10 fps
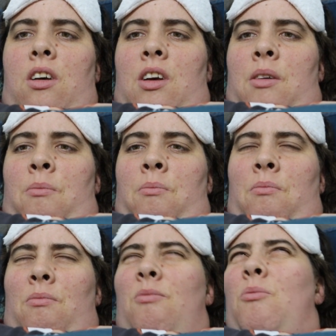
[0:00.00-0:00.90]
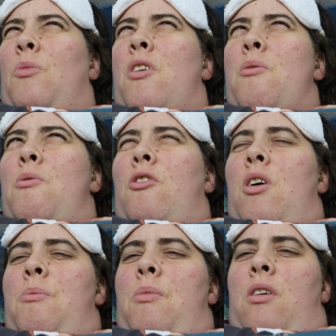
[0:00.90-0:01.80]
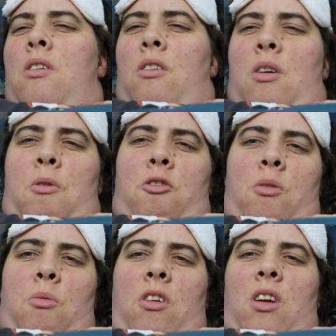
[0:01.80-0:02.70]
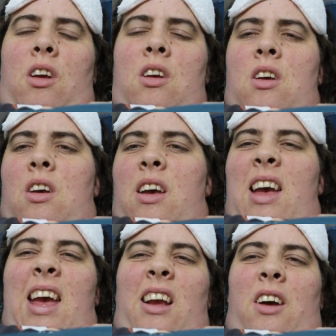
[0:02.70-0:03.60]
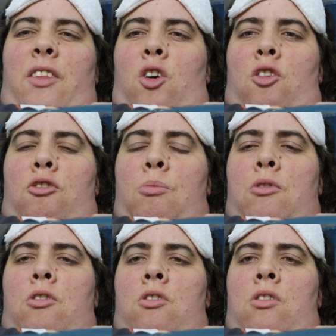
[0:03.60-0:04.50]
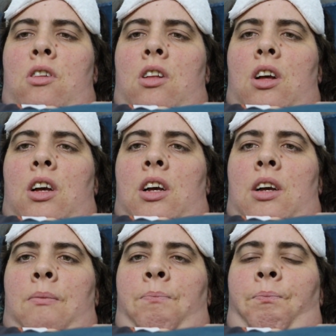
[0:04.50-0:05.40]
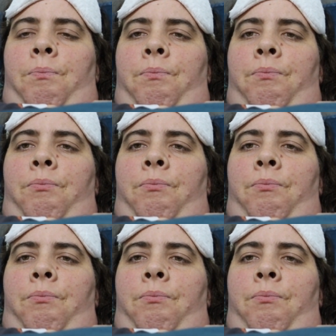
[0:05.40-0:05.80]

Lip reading: what are some more comic strips, like, Hagar the Horrible, I'm